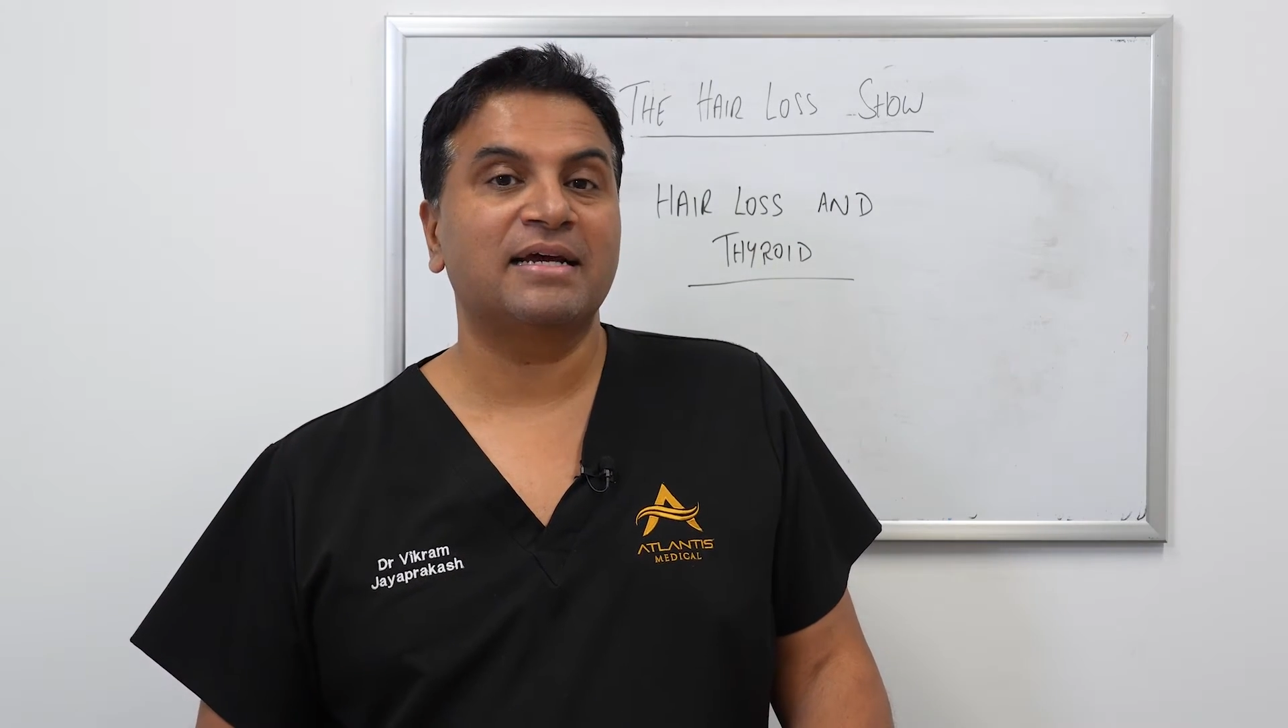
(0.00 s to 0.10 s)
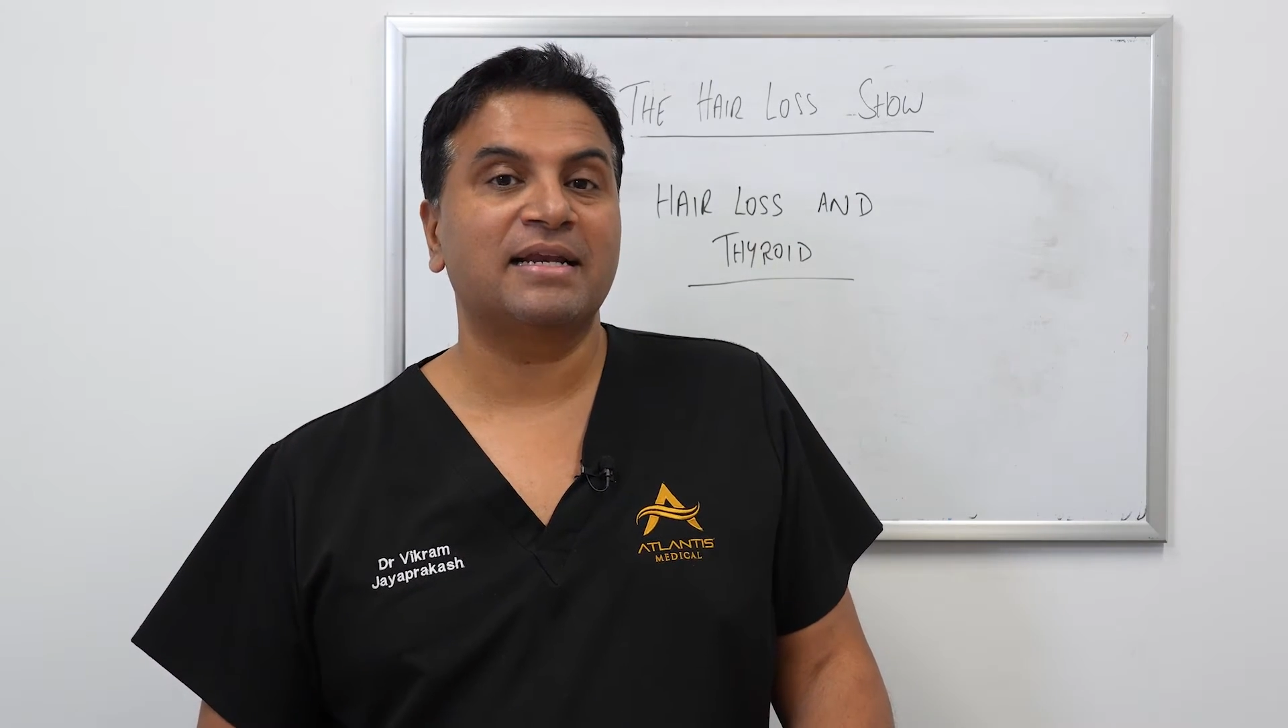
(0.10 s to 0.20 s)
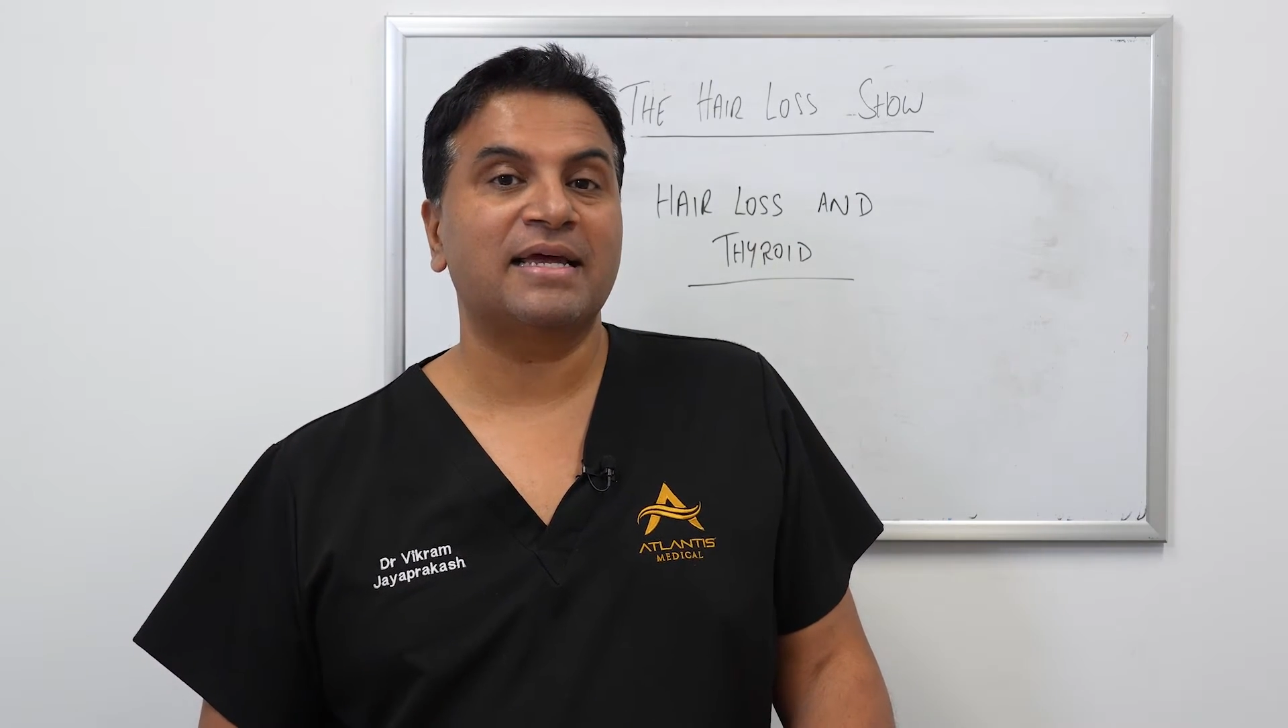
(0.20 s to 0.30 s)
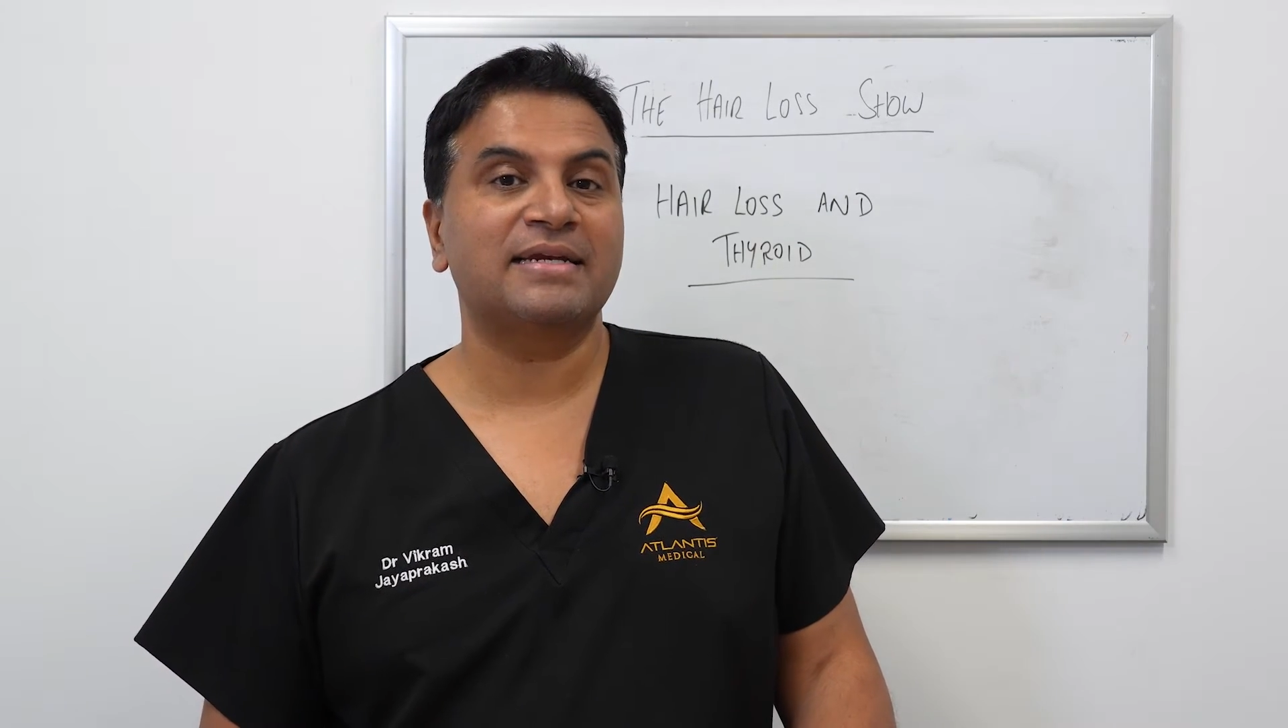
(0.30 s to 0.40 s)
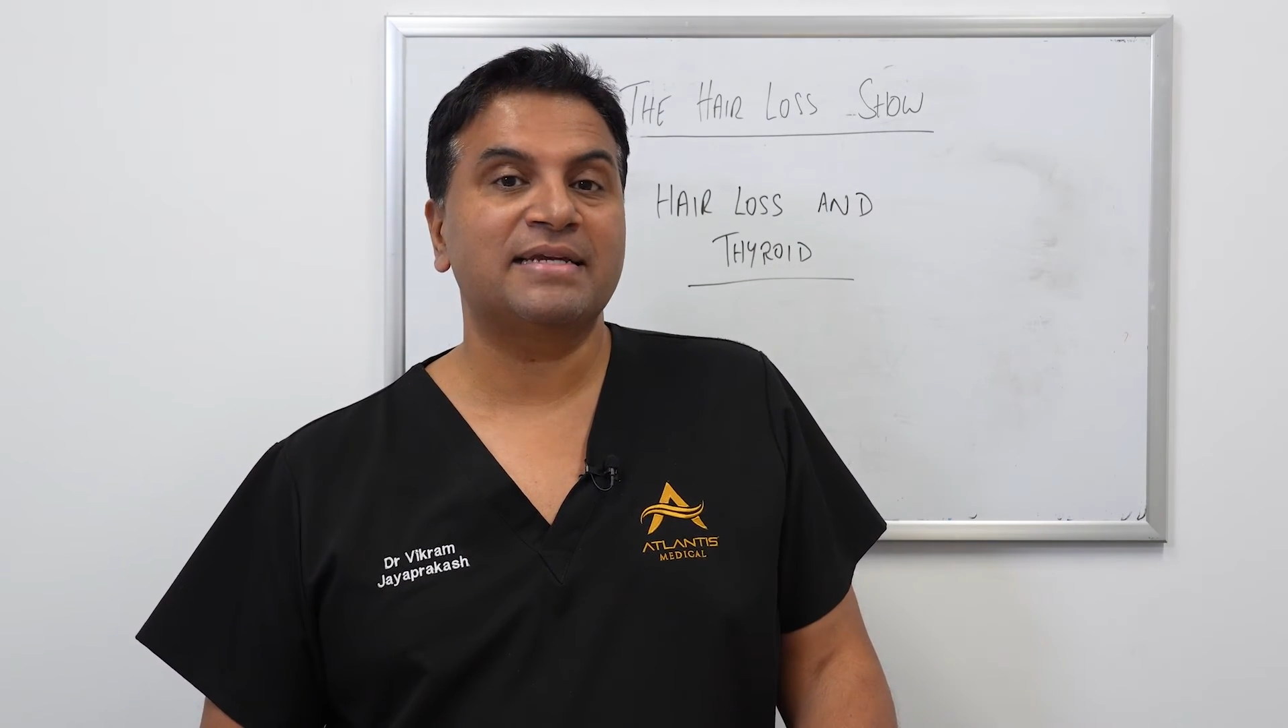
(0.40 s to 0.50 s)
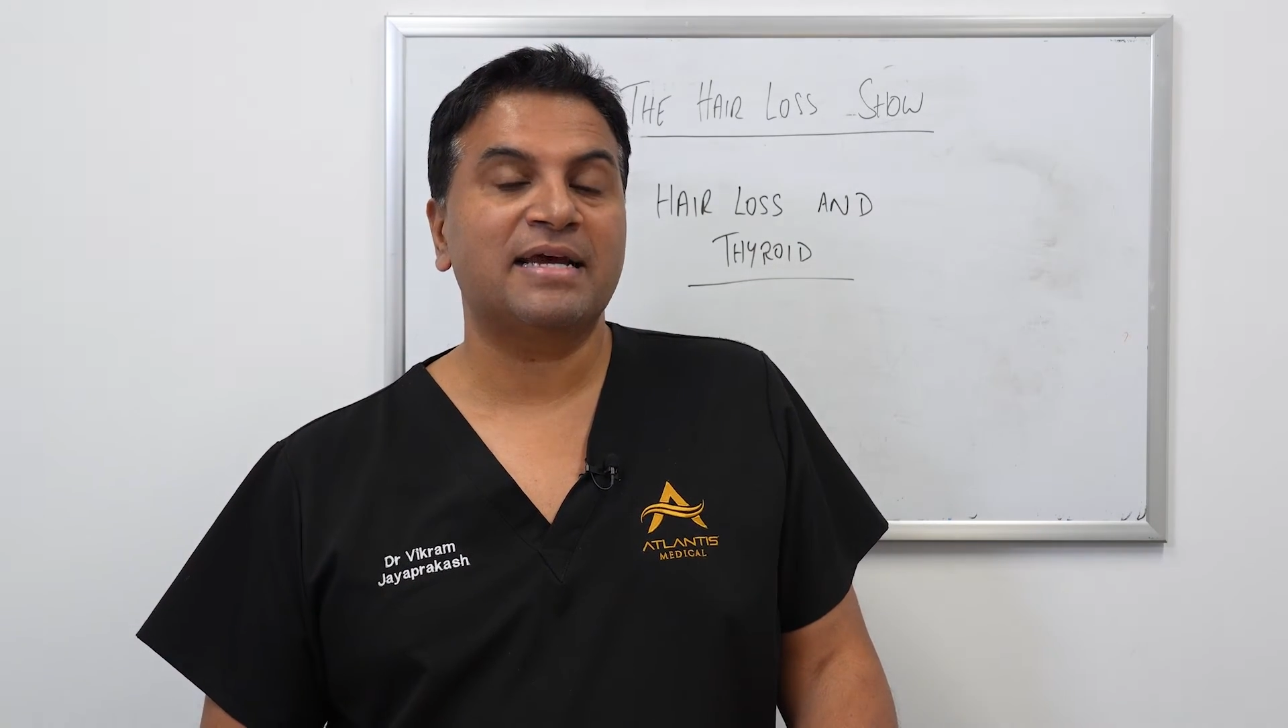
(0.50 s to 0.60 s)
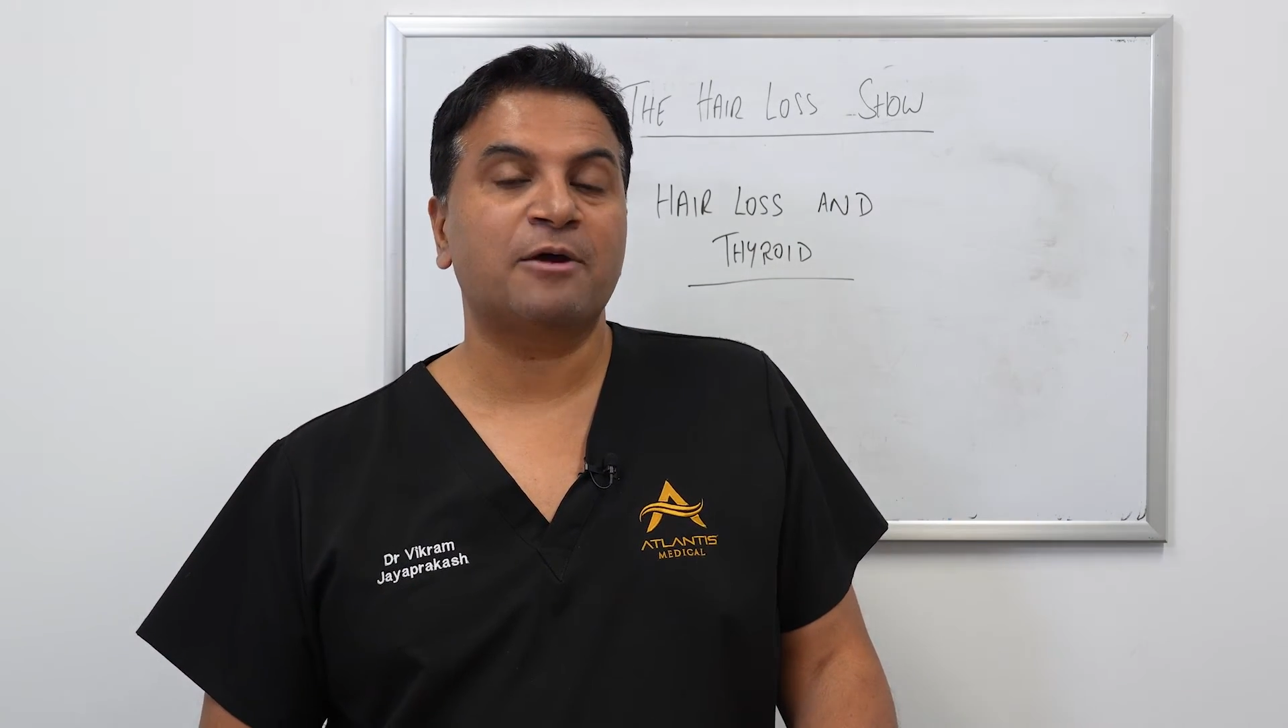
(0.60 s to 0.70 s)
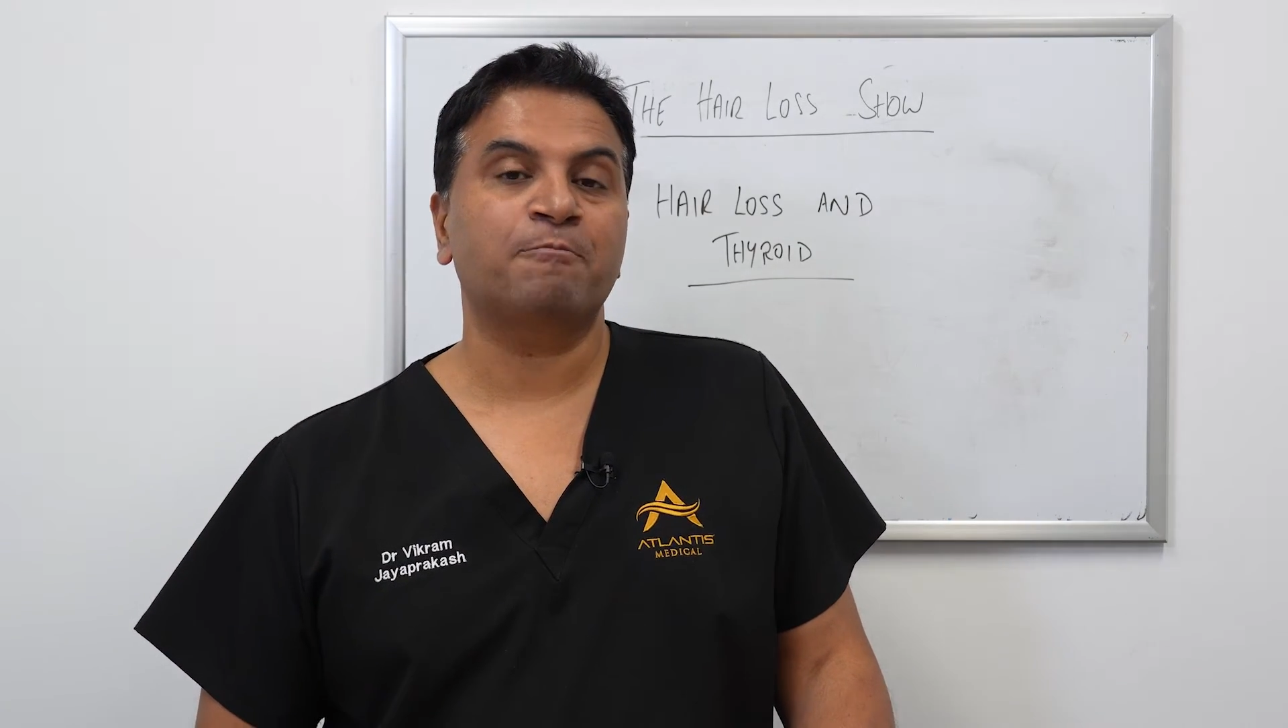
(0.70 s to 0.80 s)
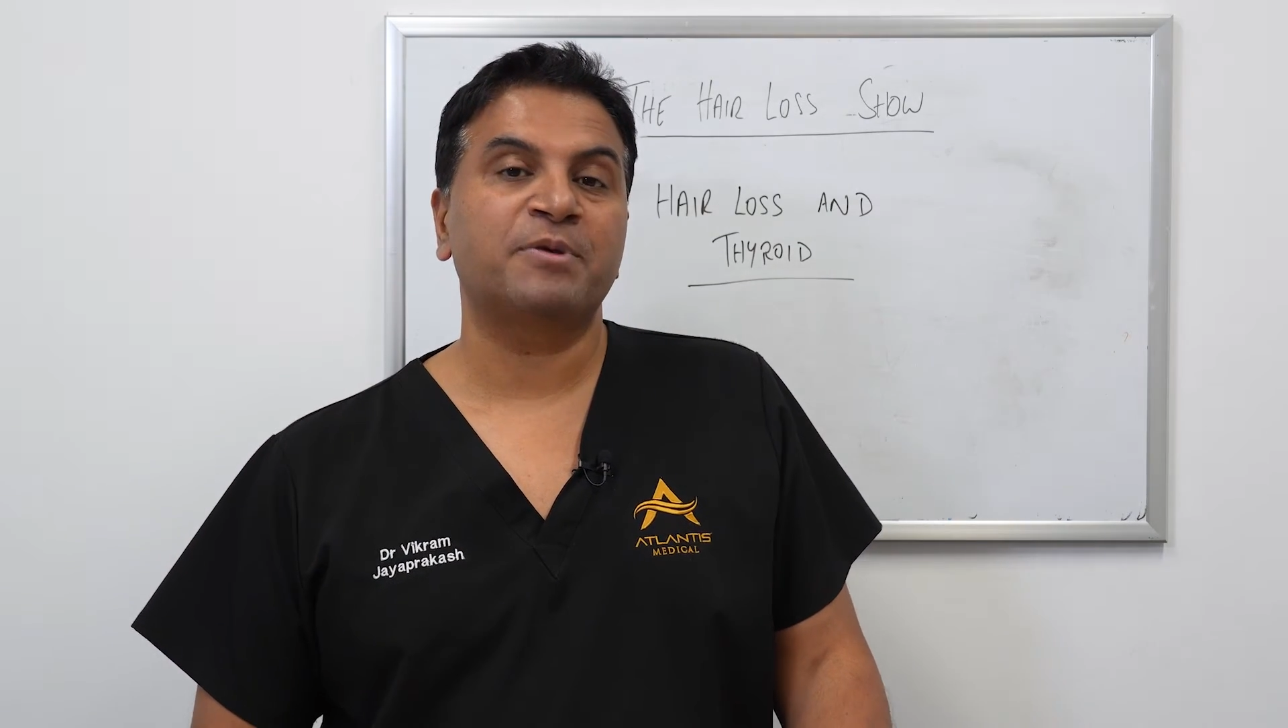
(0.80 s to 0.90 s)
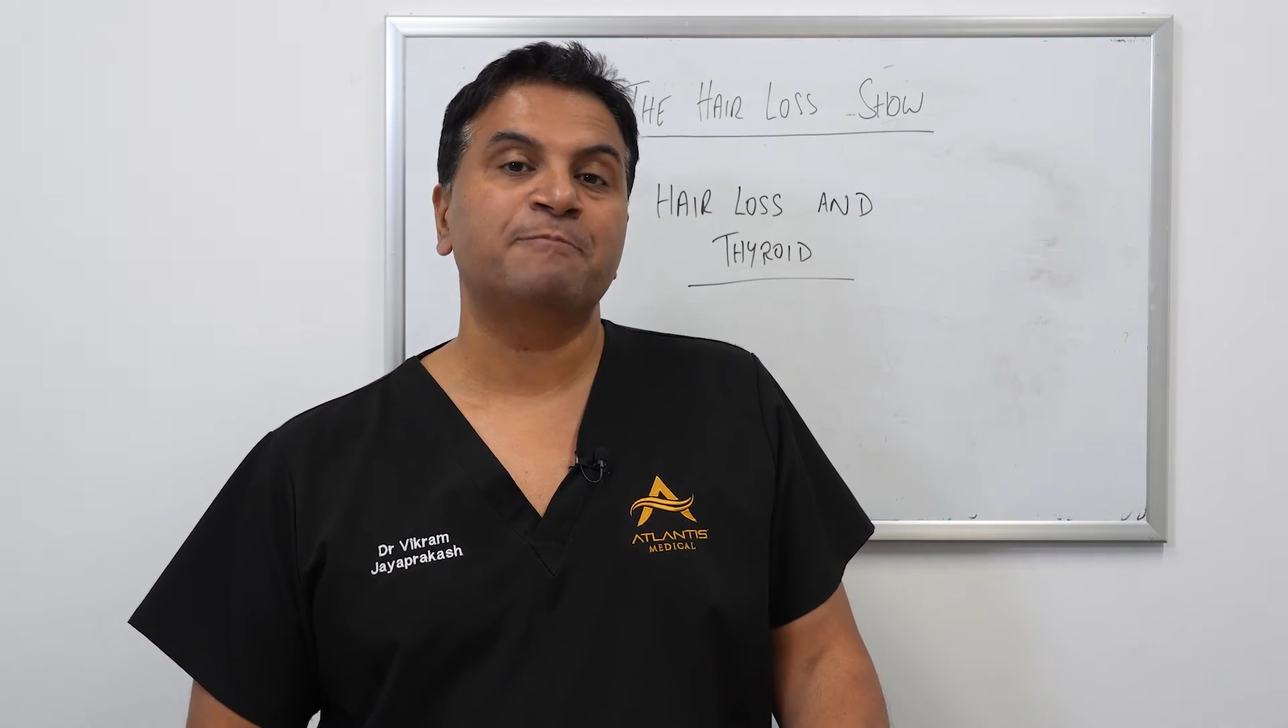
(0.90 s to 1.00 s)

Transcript: gland down.